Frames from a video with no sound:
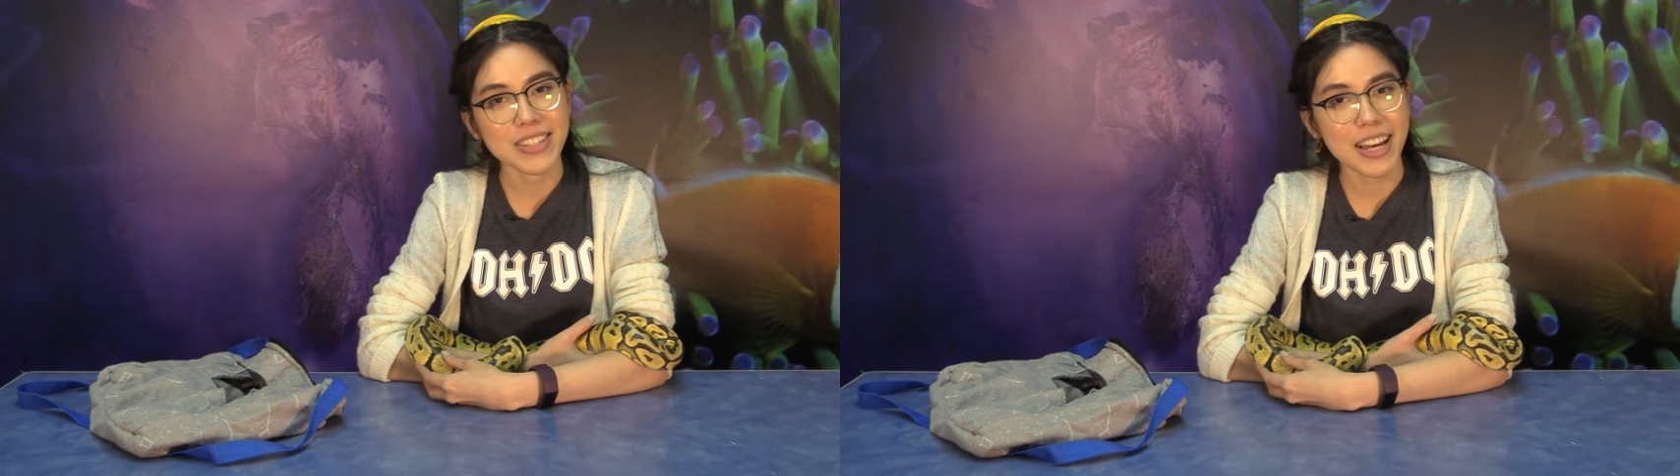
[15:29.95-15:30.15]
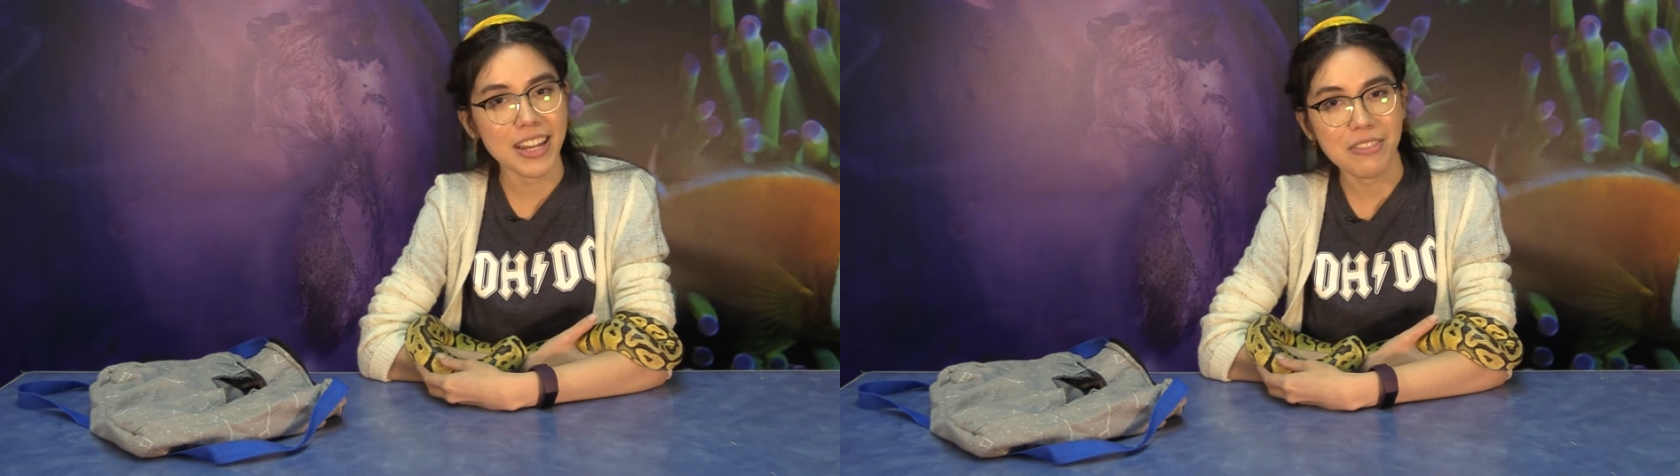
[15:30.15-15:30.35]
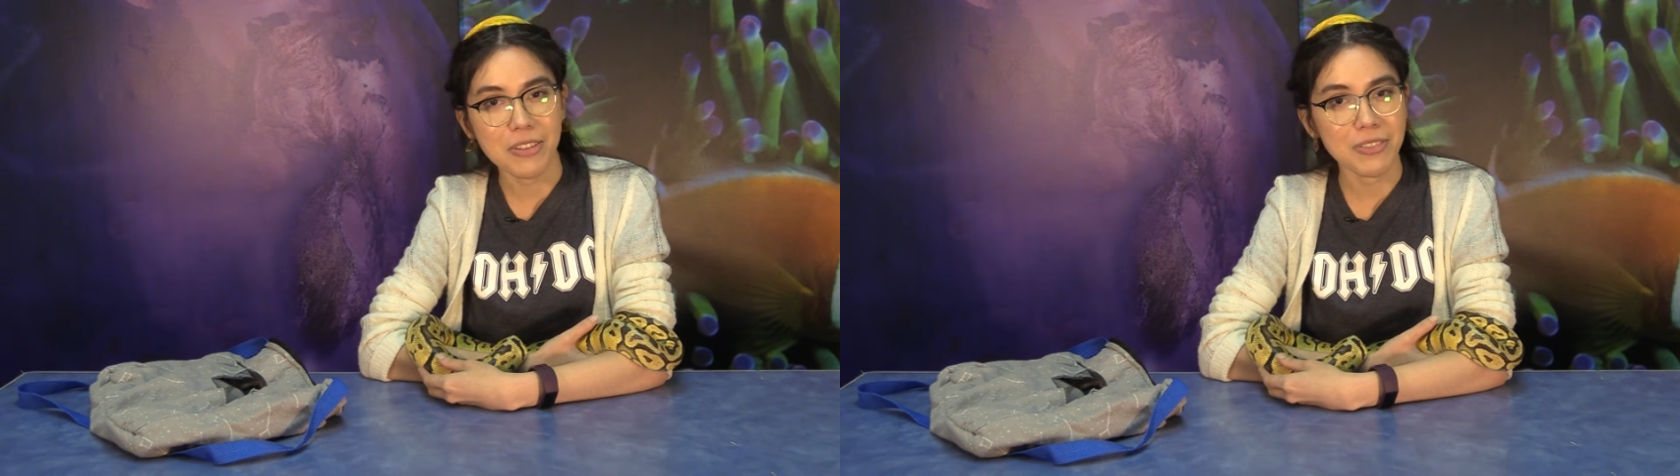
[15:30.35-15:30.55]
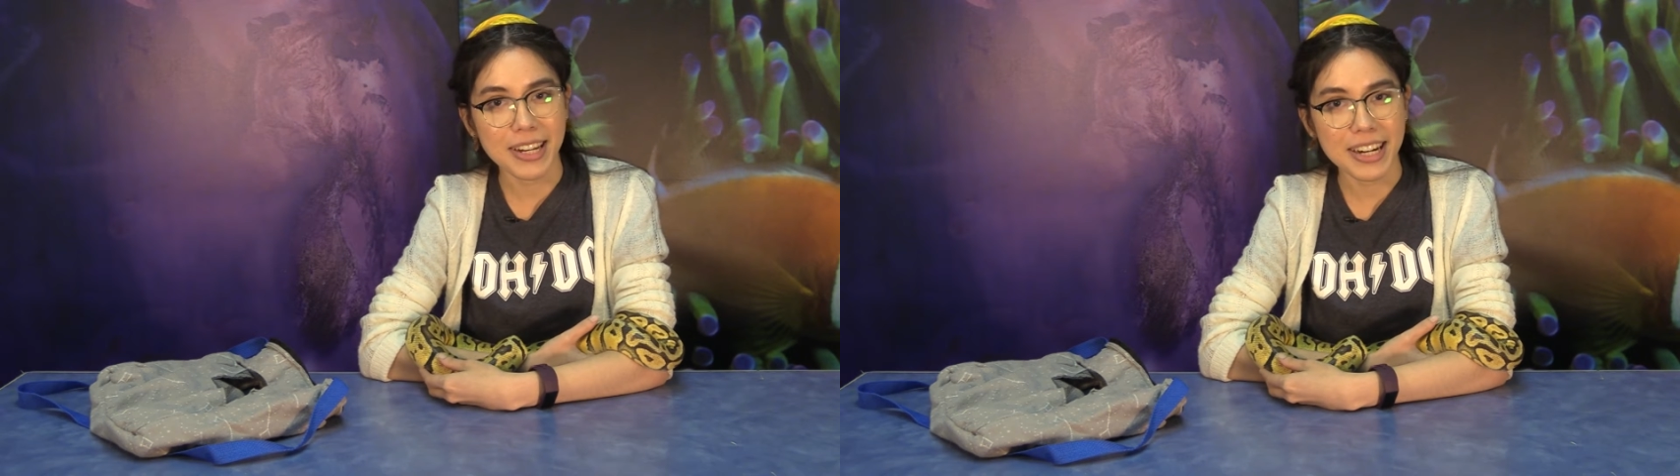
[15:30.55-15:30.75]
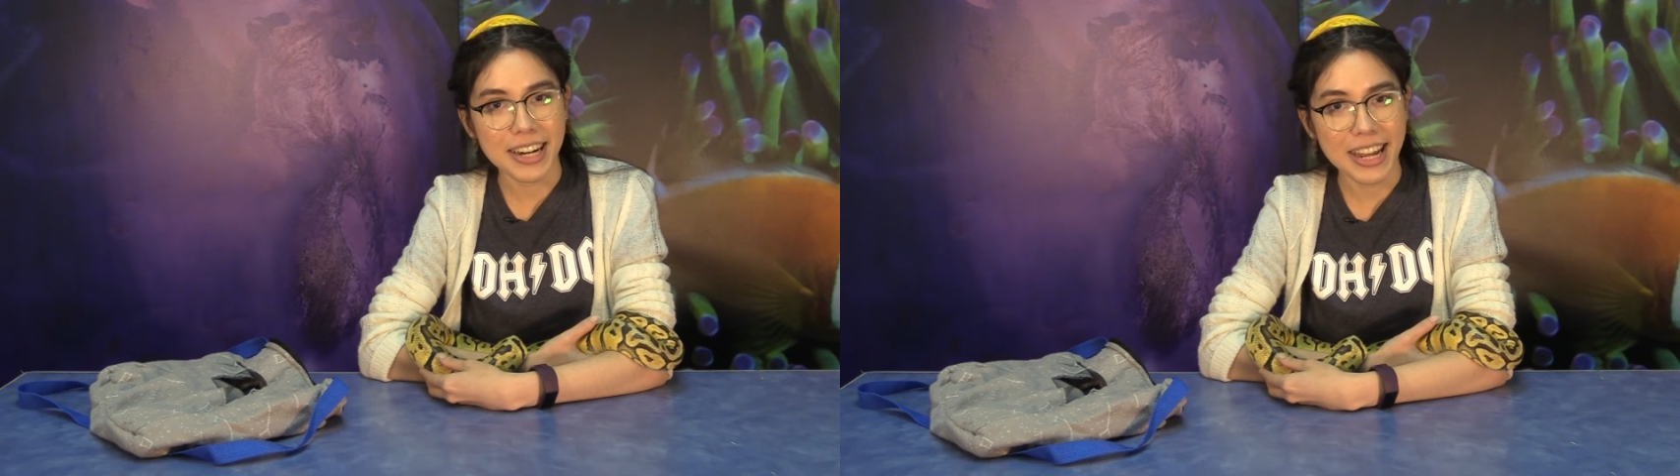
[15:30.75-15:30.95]
kind of a
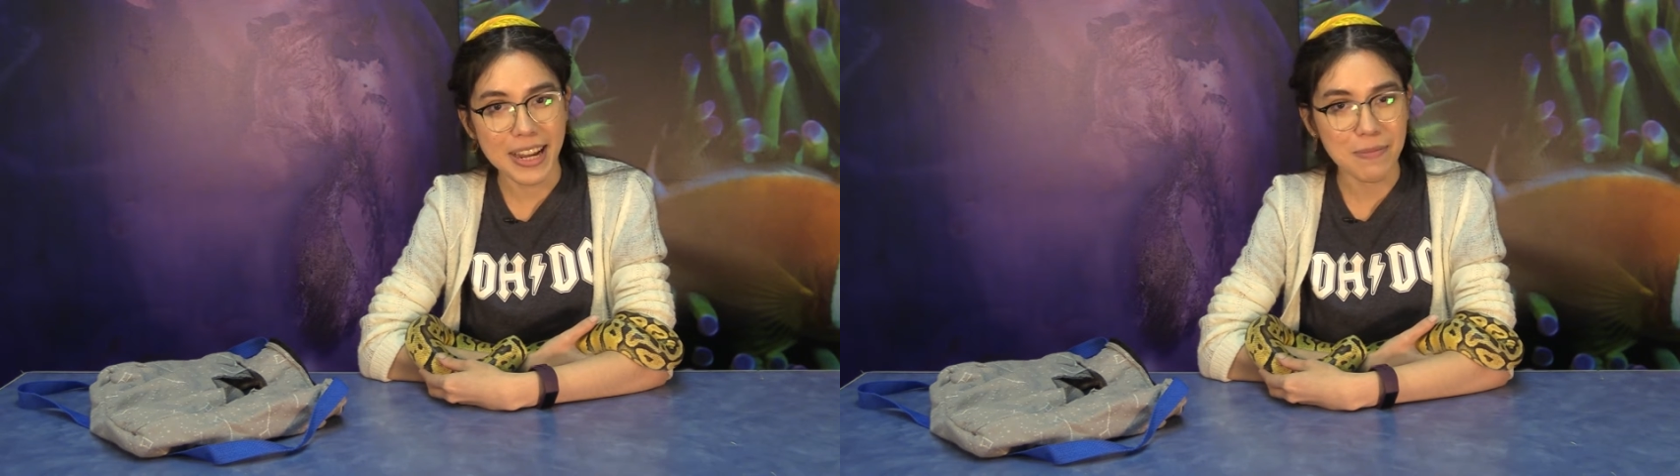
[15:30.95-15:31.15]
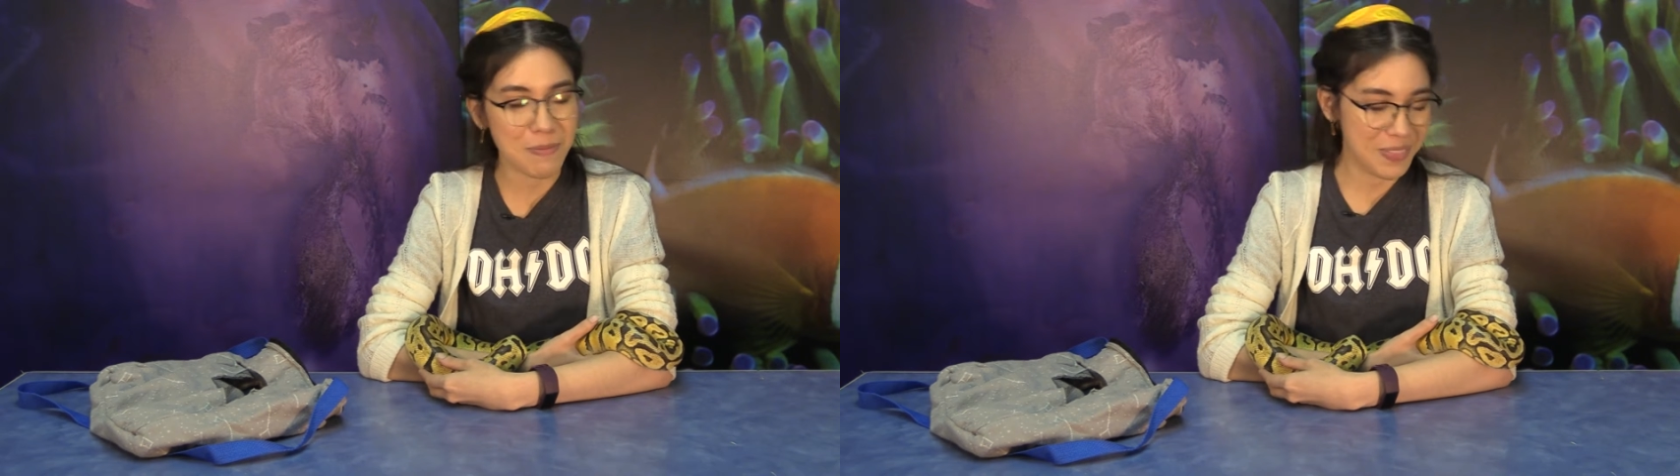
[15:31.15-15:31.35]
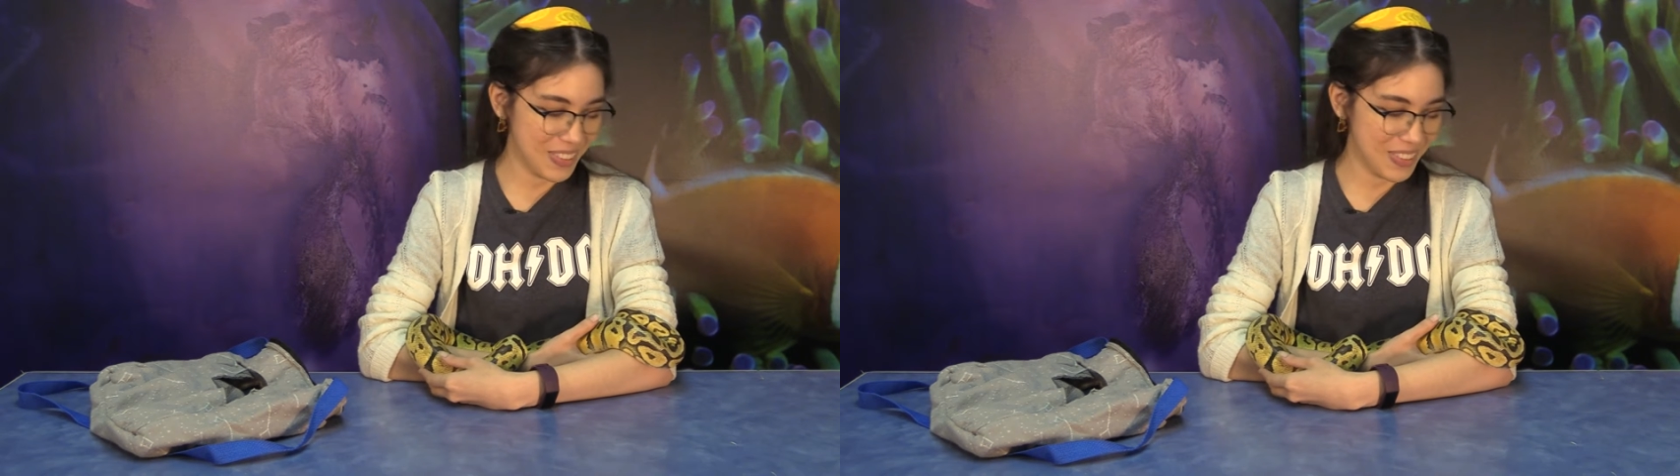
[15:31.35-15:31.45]
funny name.